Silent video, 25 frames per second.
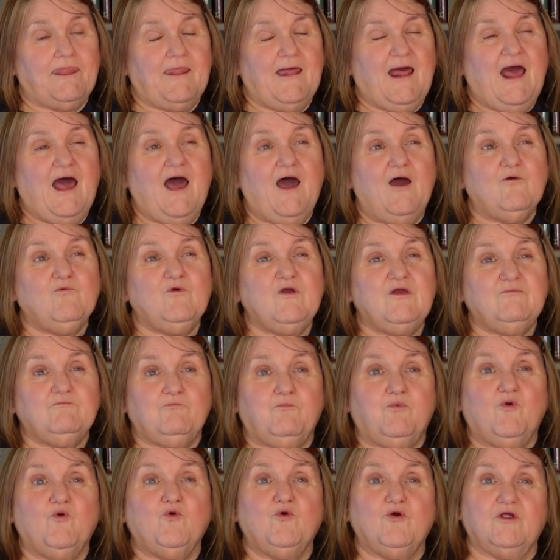
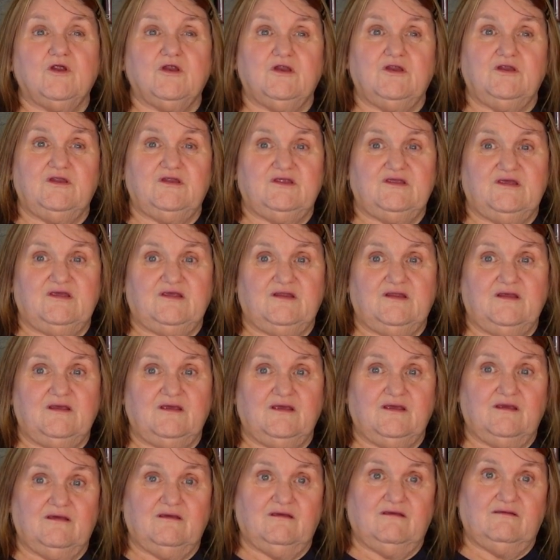important it
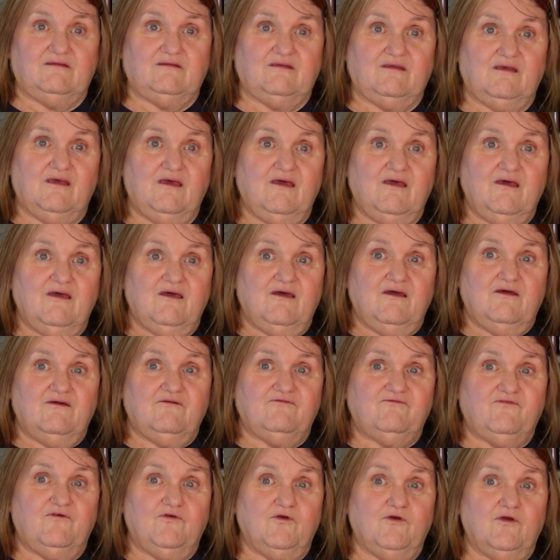is
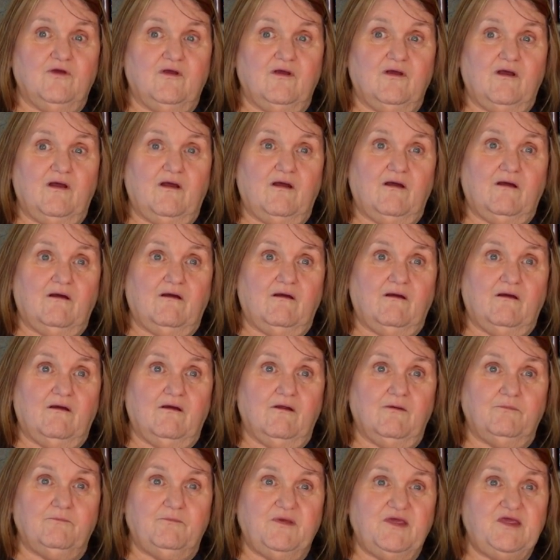for
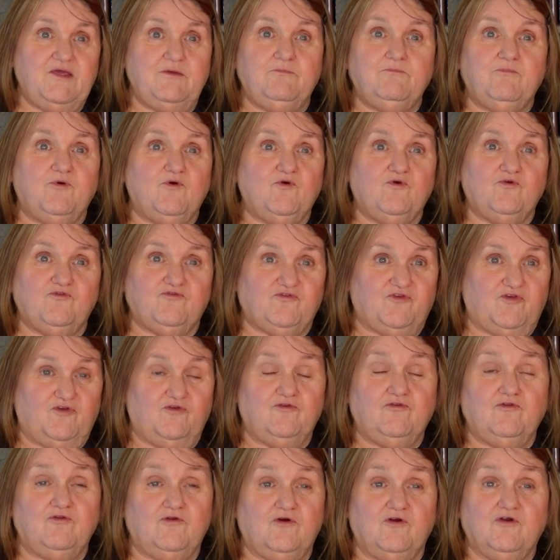our people
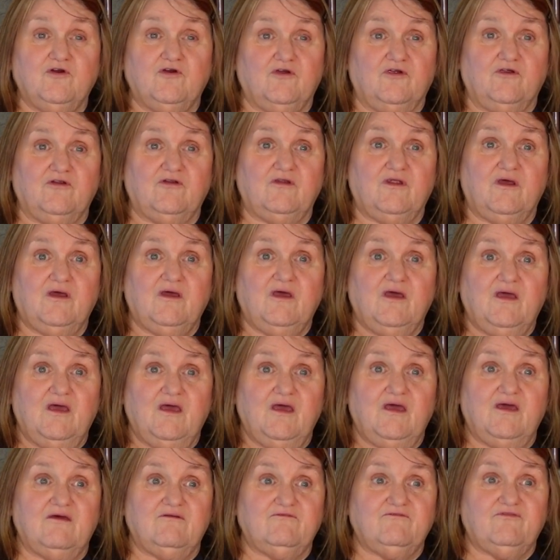to learn
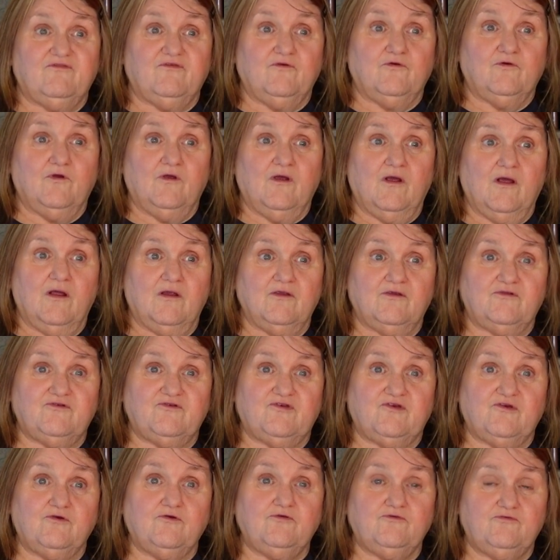and for our
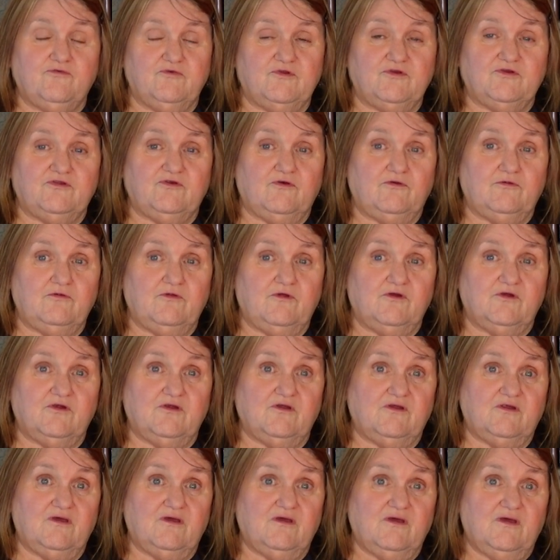children to
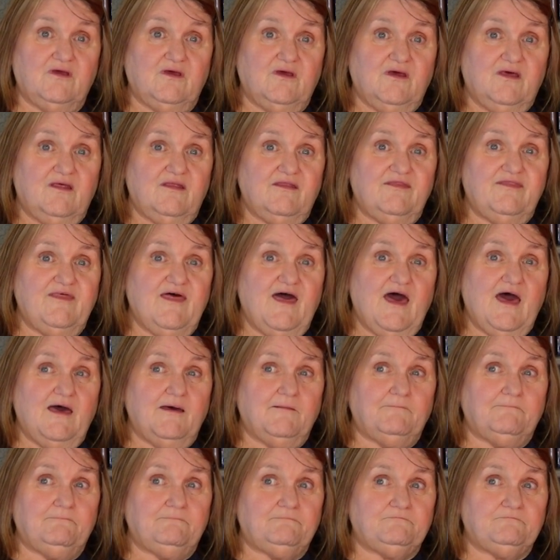learn that